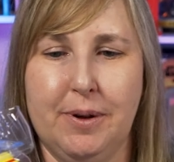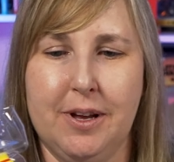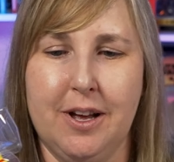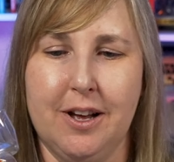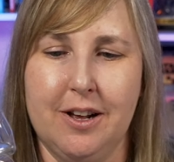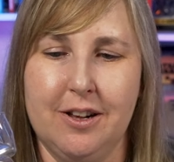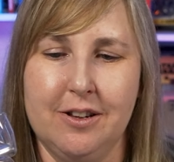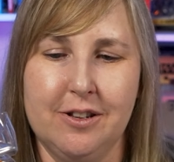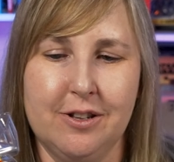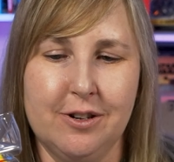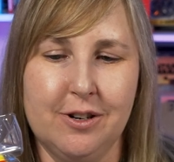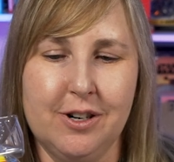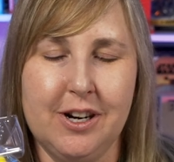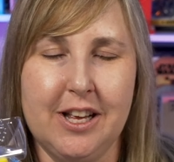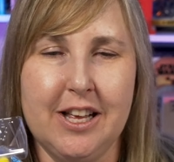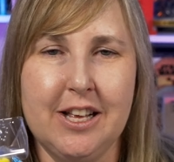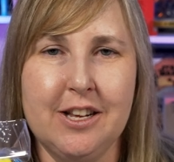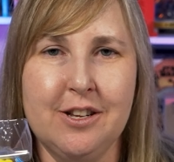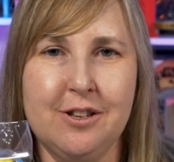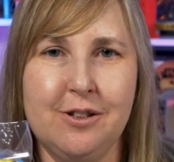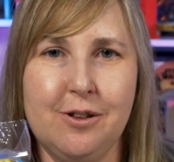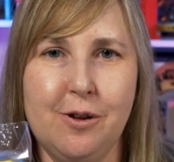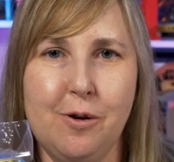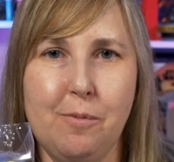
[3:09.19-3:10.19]
because there
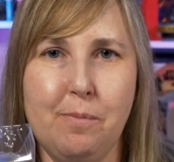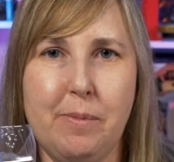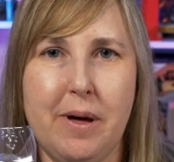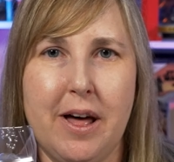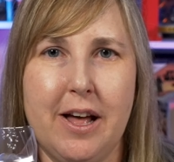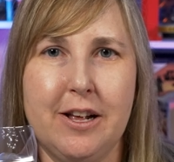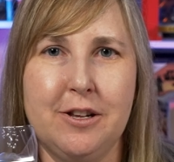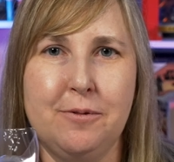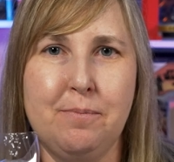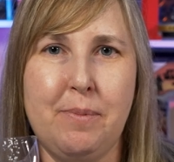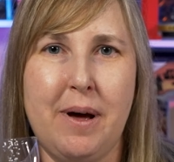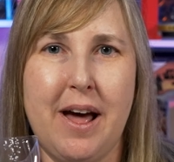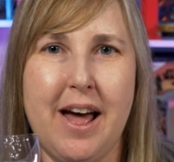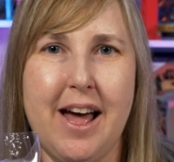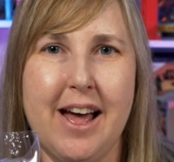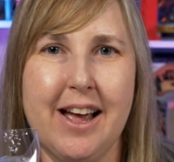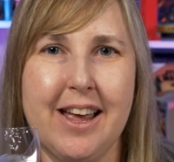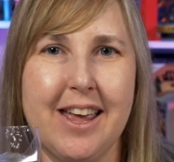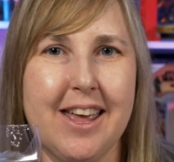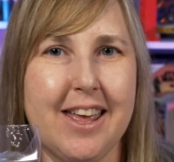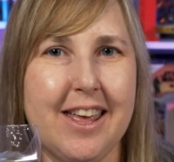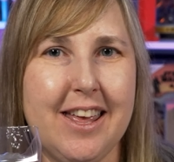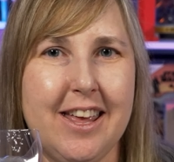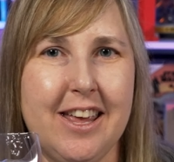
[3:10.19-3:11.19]
is no PEZ
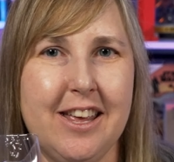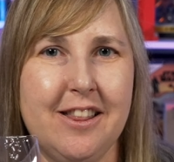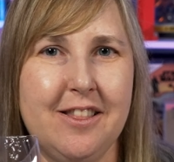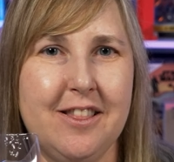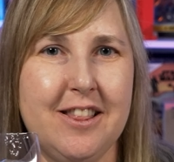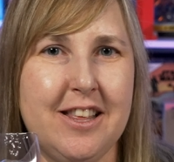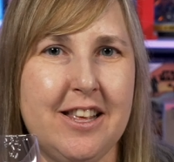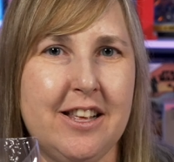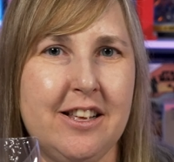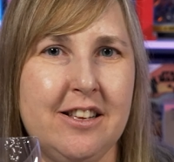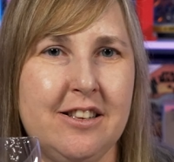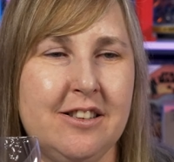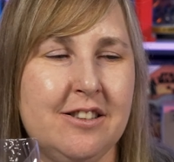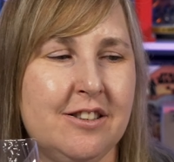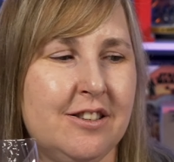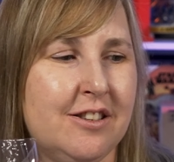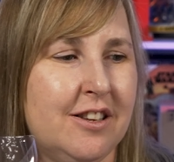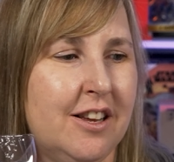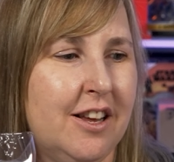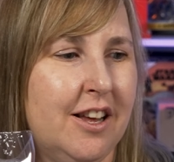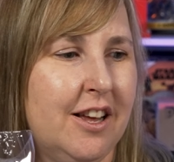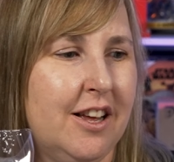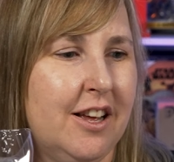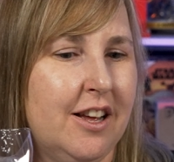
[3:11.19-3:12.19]
pack in these.
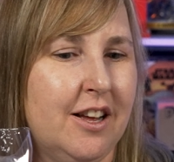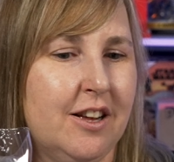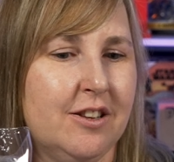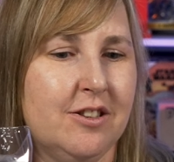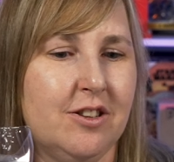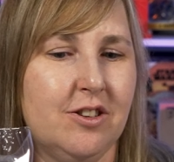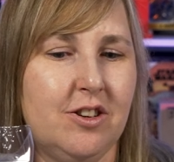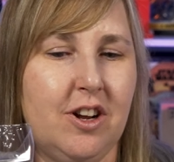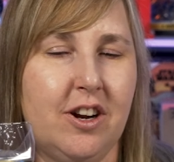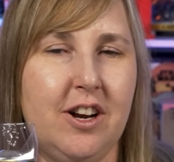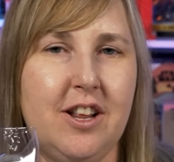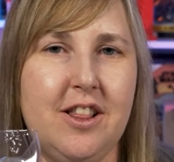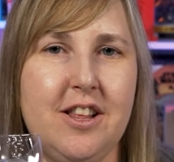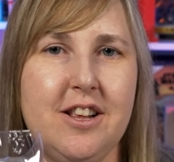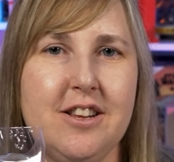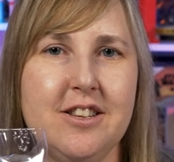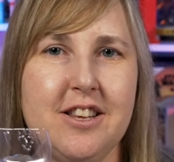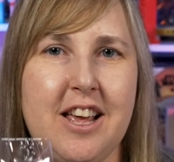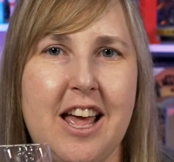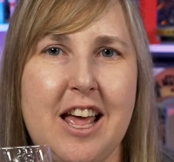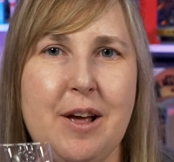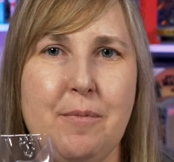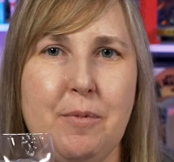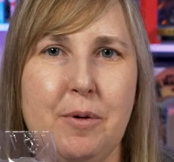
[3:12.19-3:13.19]
So none of these
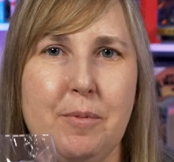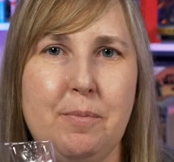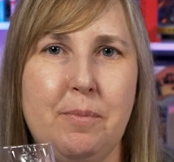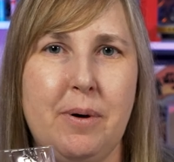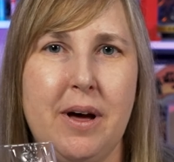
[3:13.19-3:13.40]
came with